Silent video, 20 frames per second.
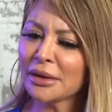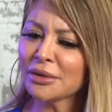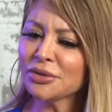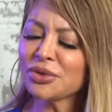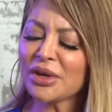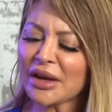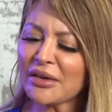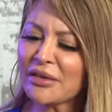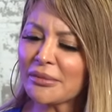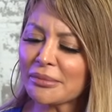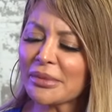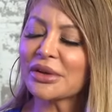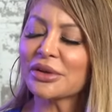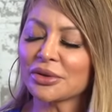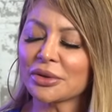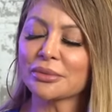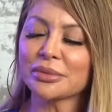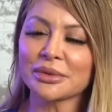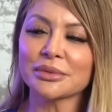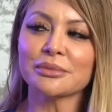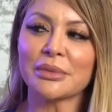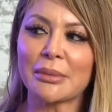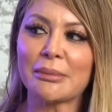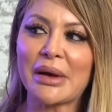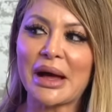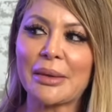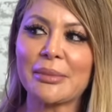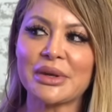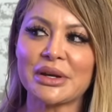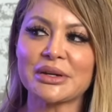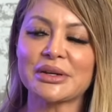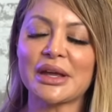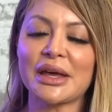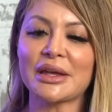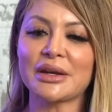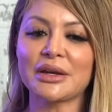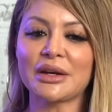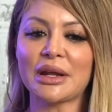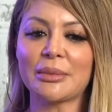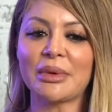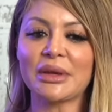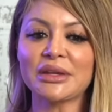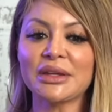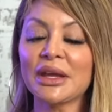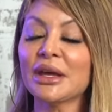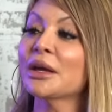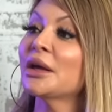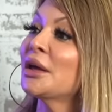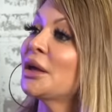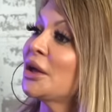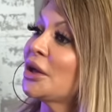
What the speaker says: You have a, you know, a mom and a dad? And I'm like, yeah.